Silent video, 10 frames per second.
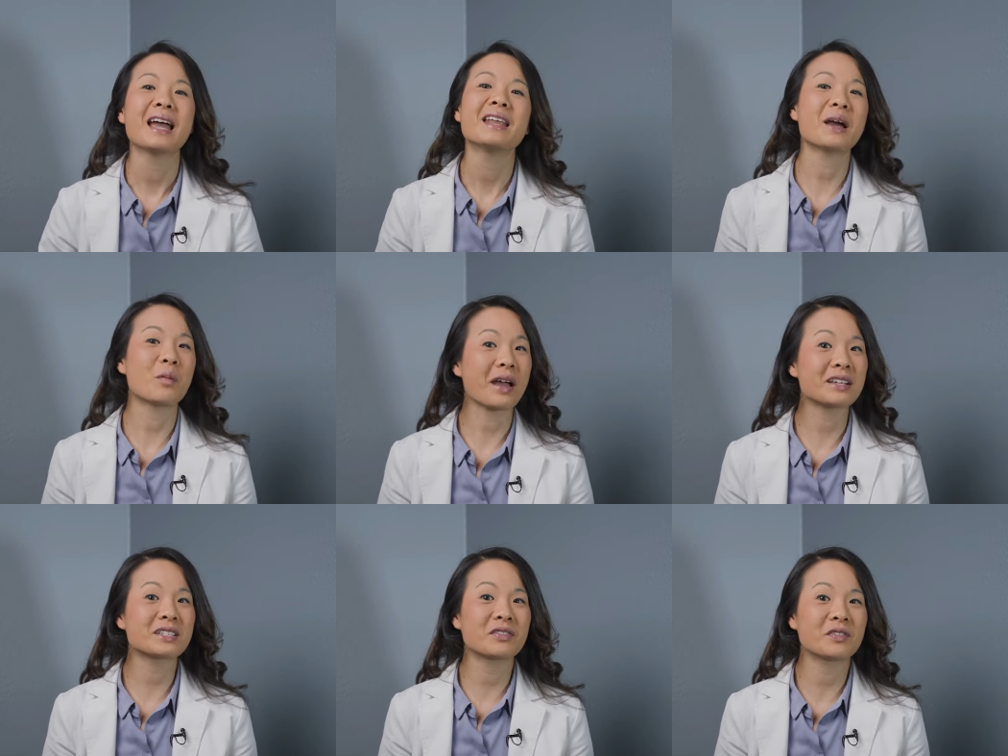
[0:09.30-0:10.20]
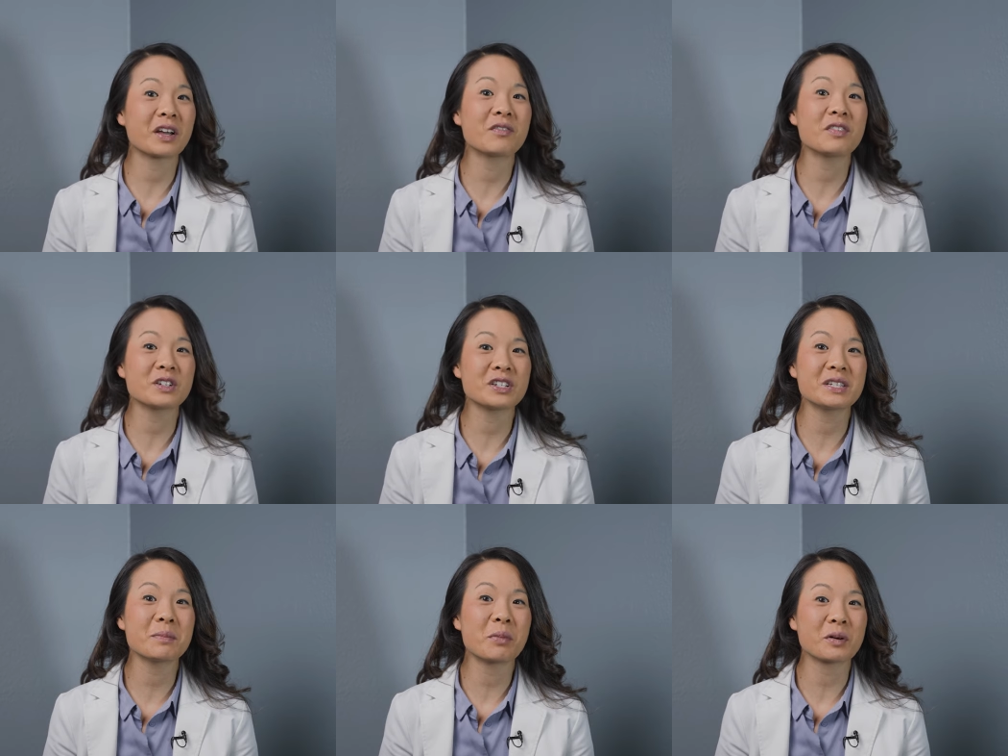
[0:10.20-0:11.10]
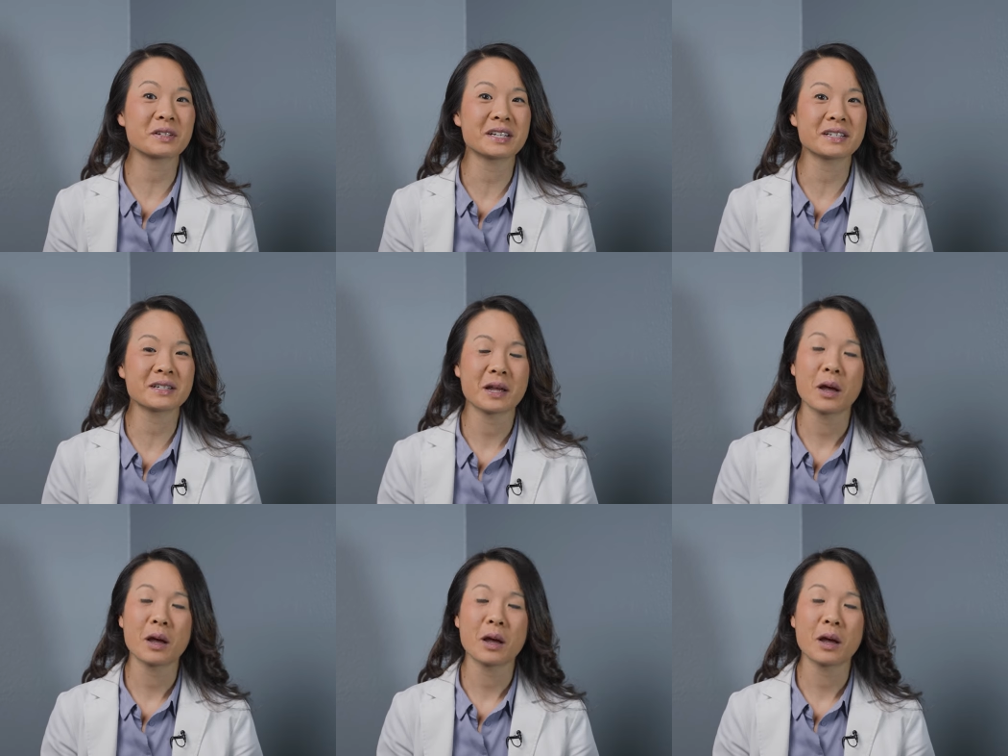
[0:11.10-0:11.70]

Now, why is convergence important?